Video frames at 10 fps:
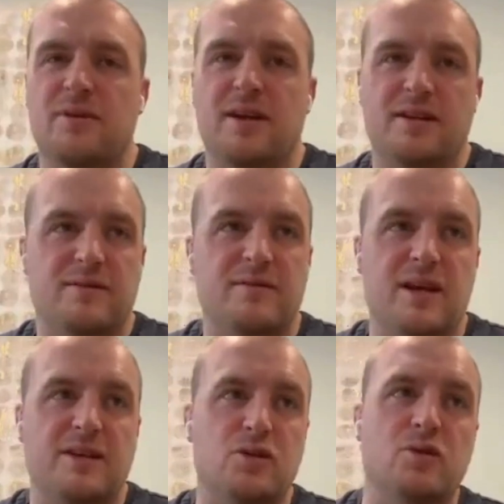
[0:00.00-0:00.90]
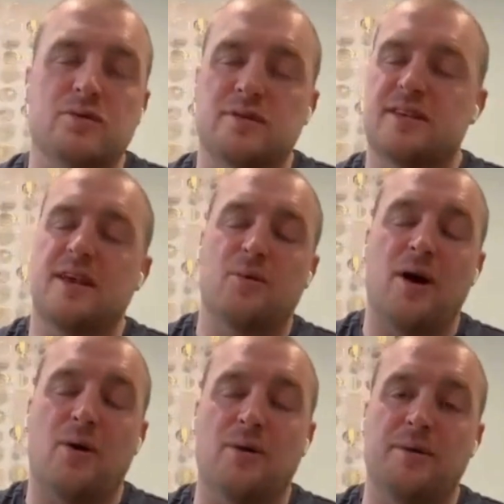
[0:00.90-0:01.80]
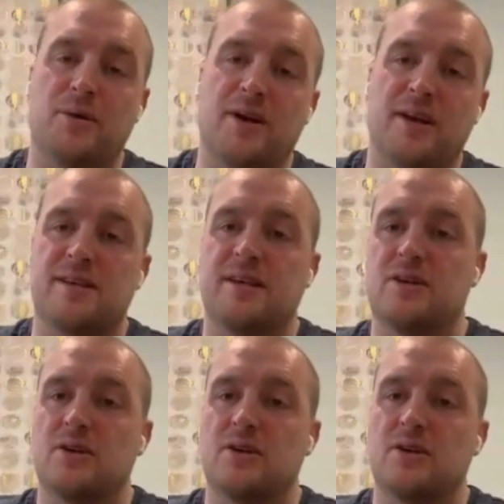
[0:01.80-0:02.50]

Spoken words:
It don't sit well with me when I see